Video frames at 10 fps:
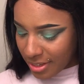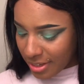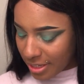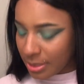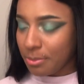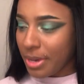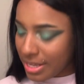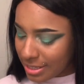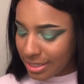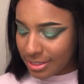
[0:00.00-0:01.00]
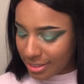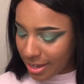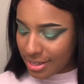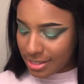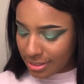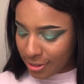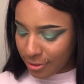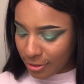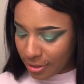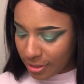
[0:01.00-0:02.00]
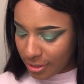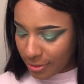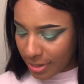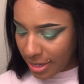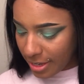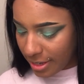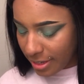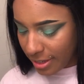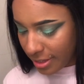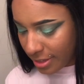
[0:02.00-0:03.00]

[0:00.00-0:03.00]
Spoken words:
Because basic is not E, girl. Okay.